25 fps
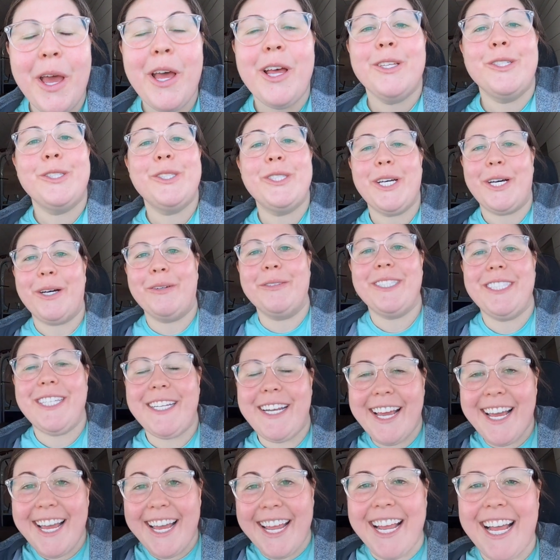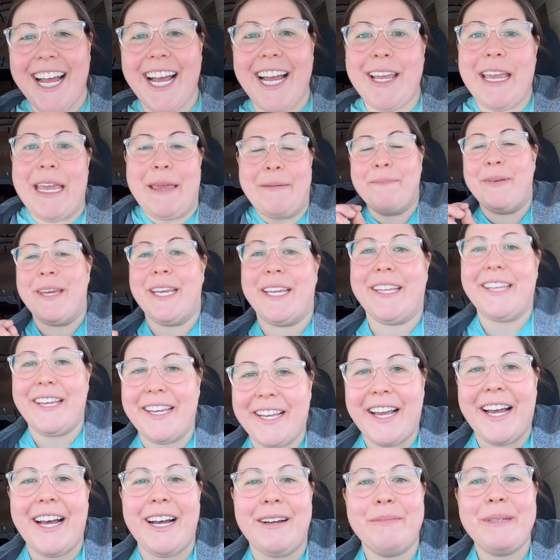So today I am
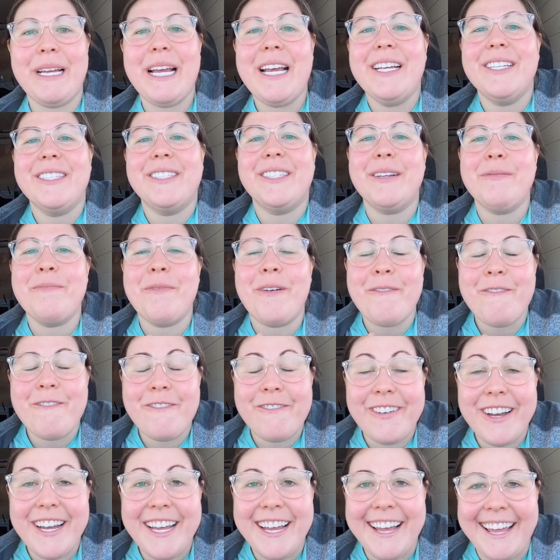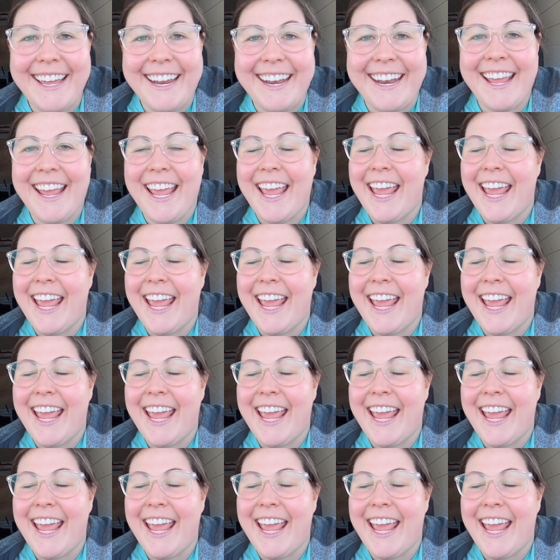picking up some fun